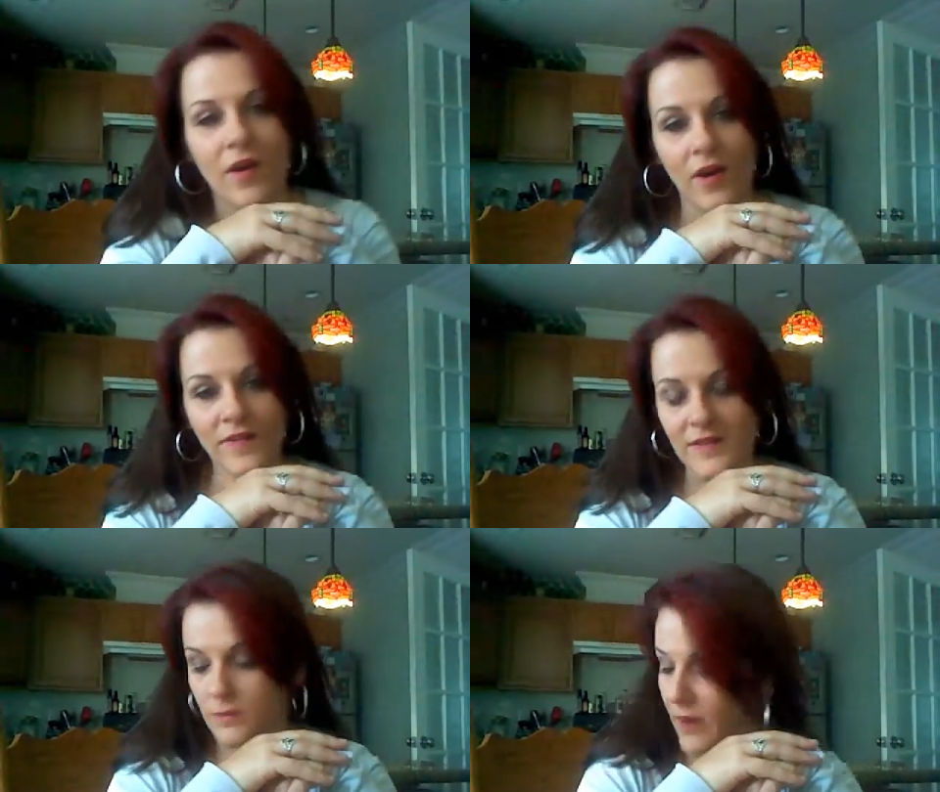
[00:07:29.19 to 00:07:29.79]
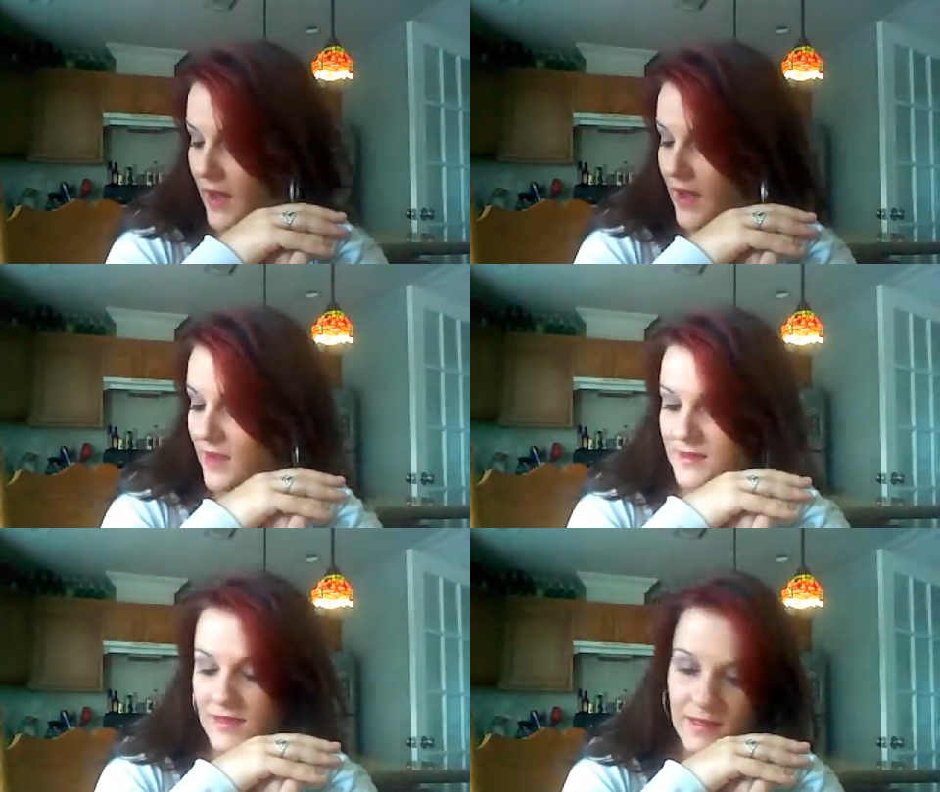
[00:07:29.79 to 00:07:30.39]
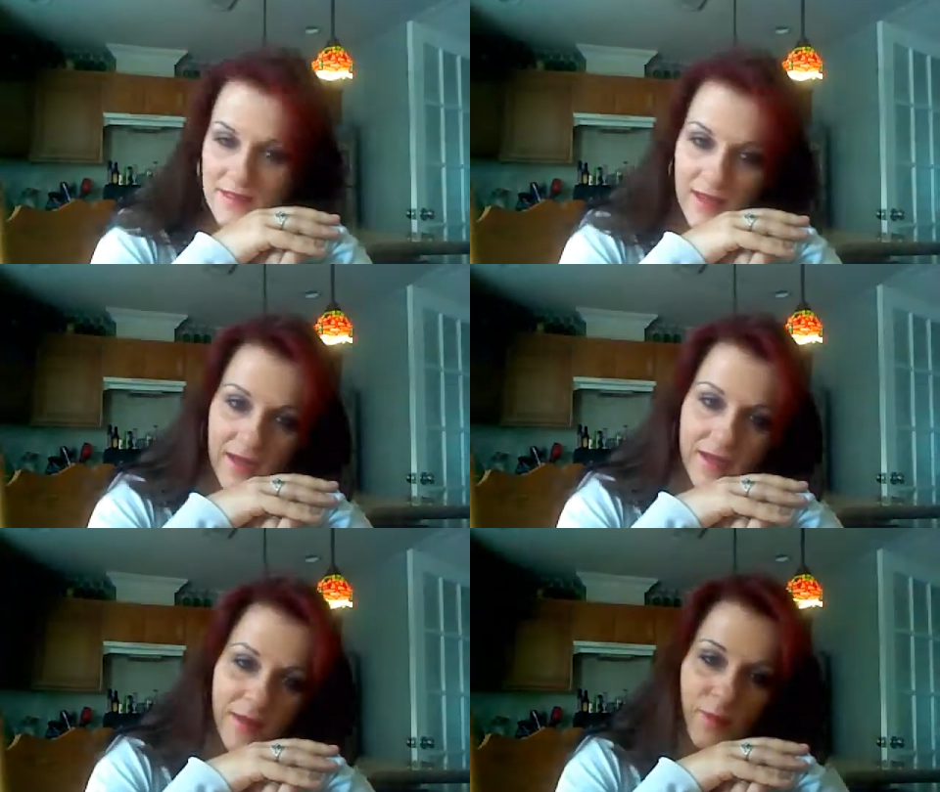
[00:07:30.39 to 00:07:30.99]
on these bags, it's
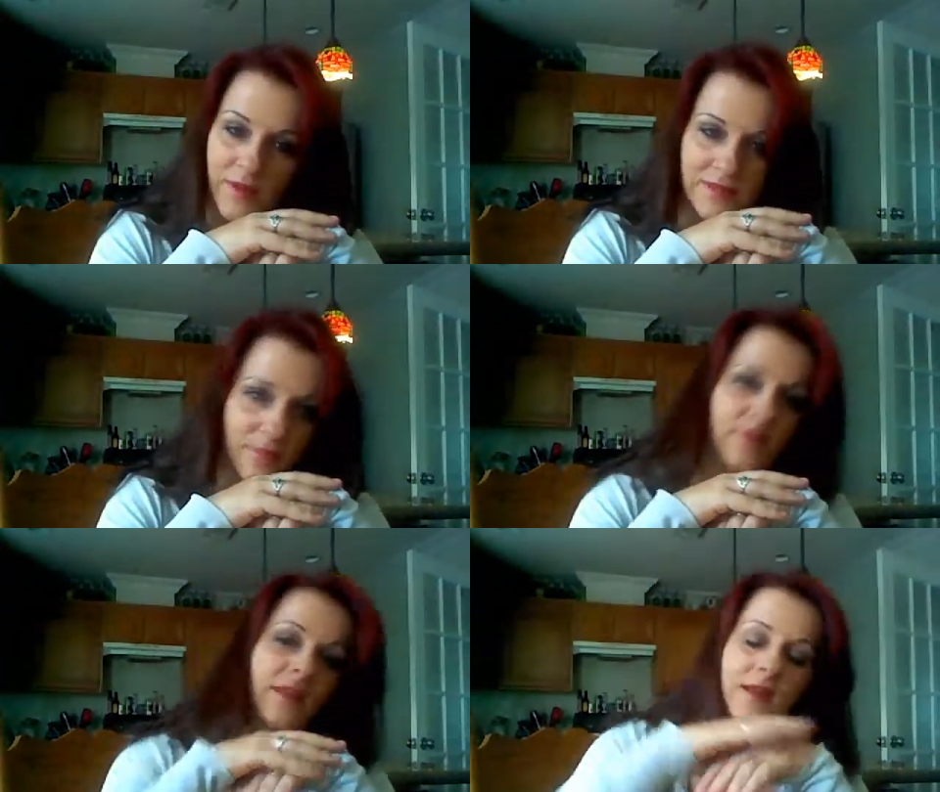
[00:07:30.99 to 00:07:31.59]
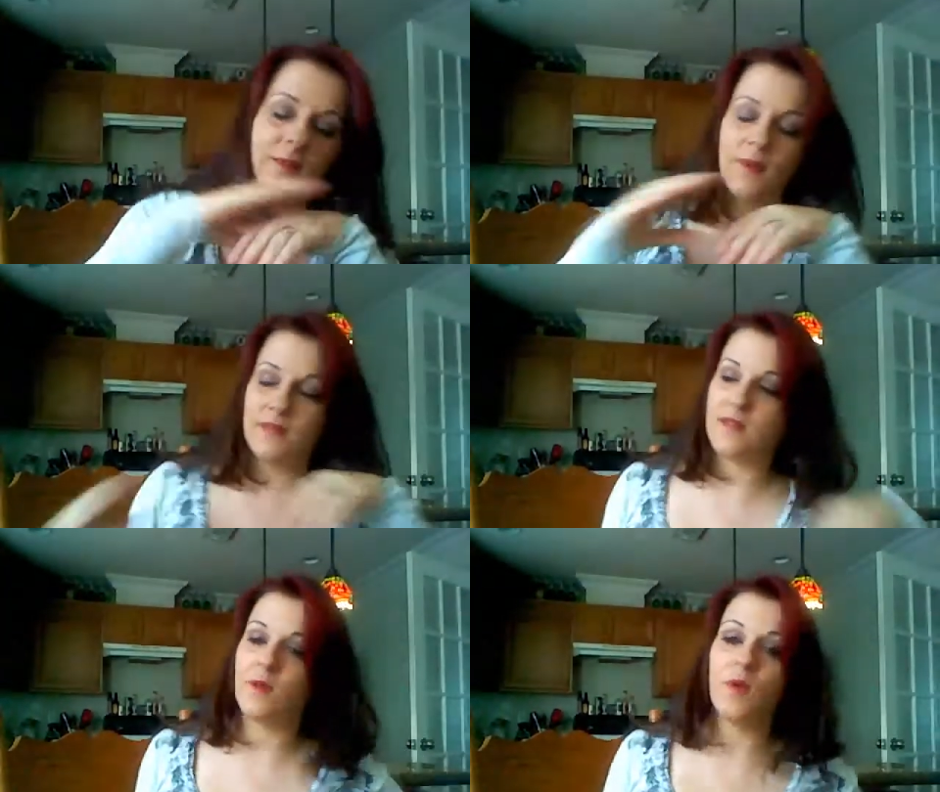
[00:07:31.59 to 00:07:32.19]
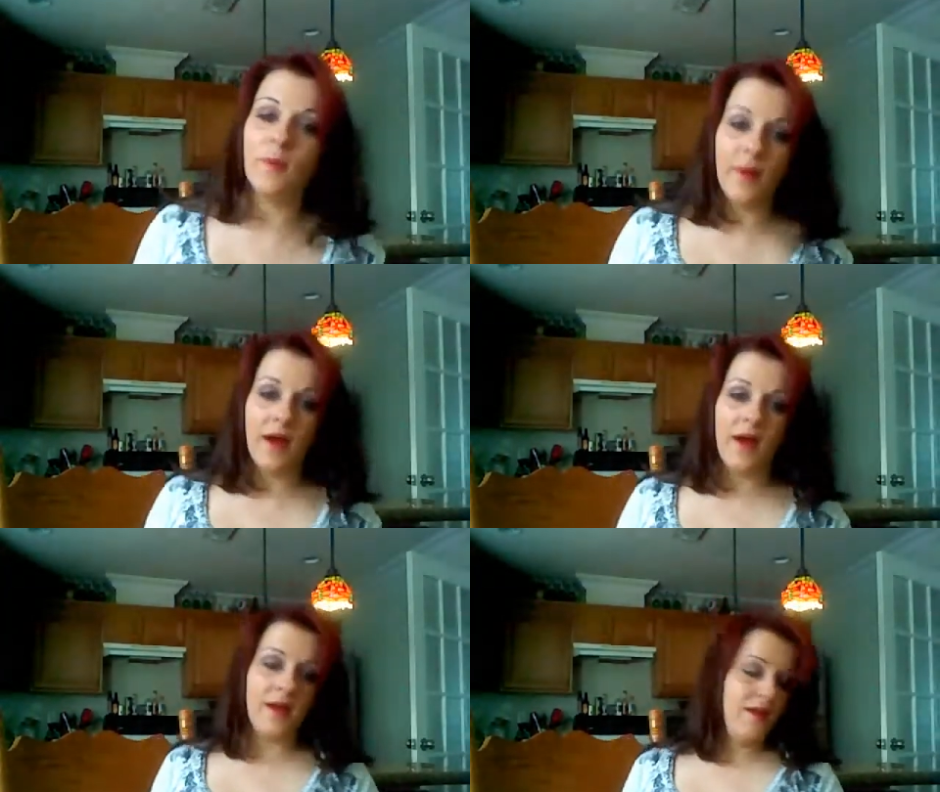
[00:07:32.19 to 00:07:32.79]
not going to be something anybody's going to want to
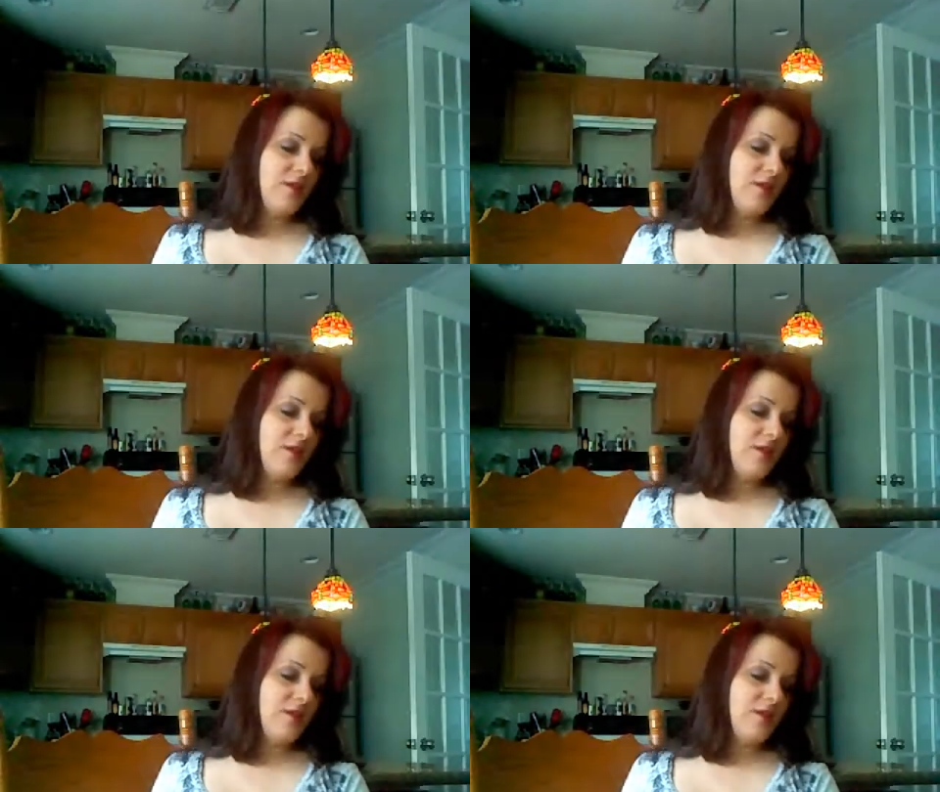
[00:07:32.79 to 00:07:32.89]
buy.